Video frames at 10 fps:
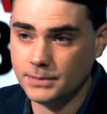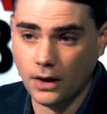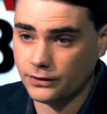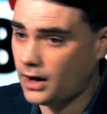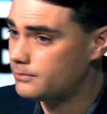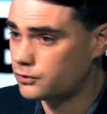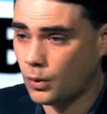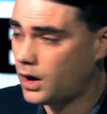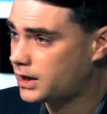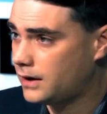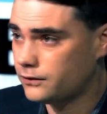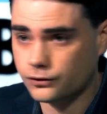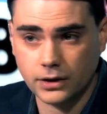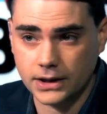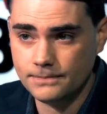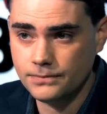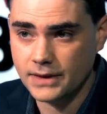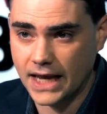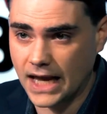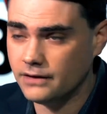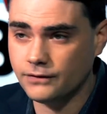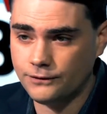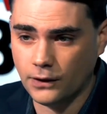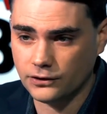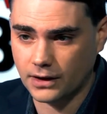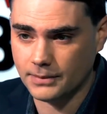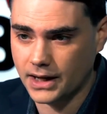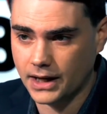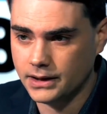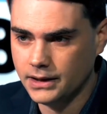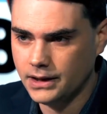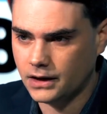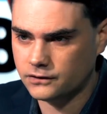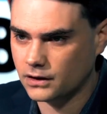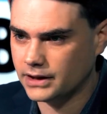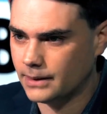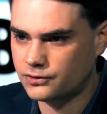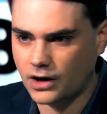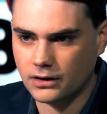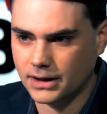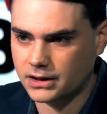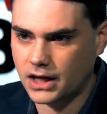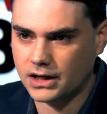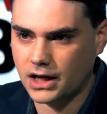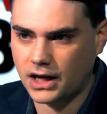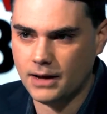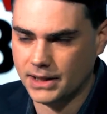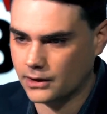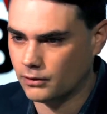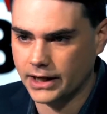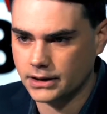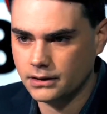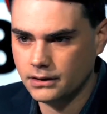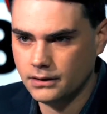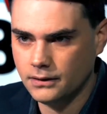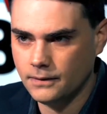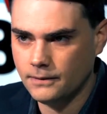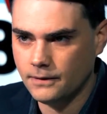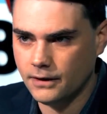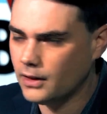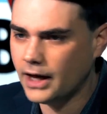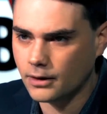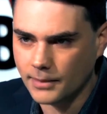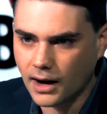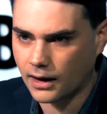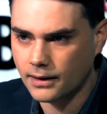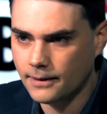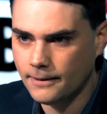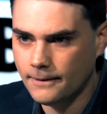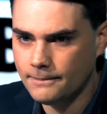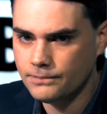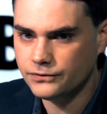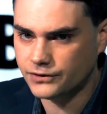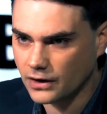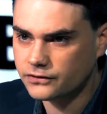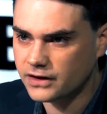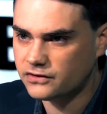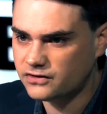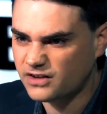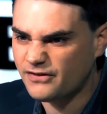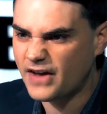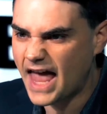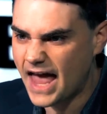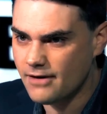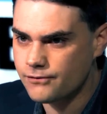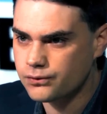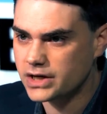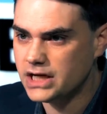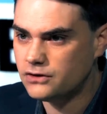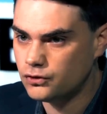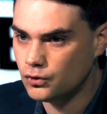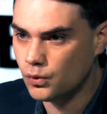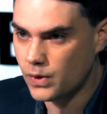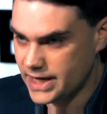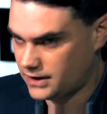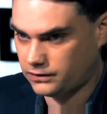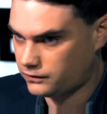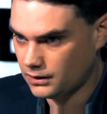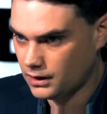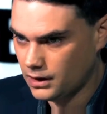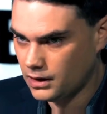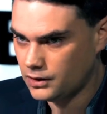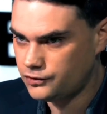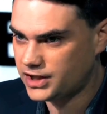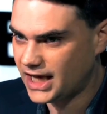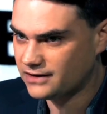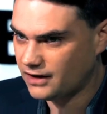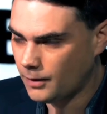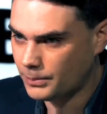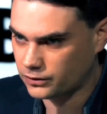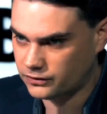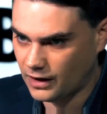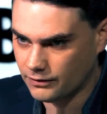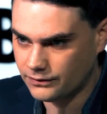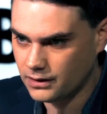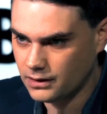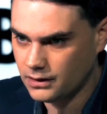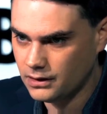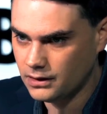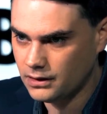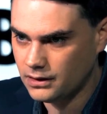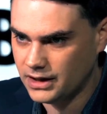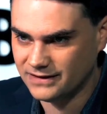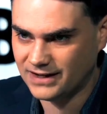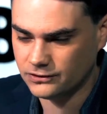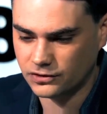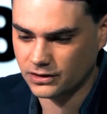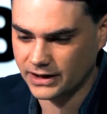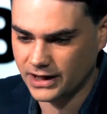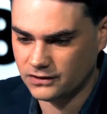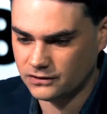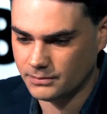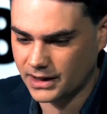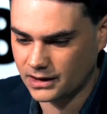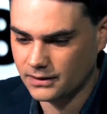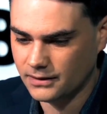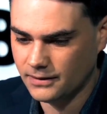to me all the time, just walking down the street. Anvil falls on my head, and suddenly I'm shouting about the KKK being great. Ilhan Omar does this stuff every 2 weeks. She can't help herself. Intentionally anti-Semitic.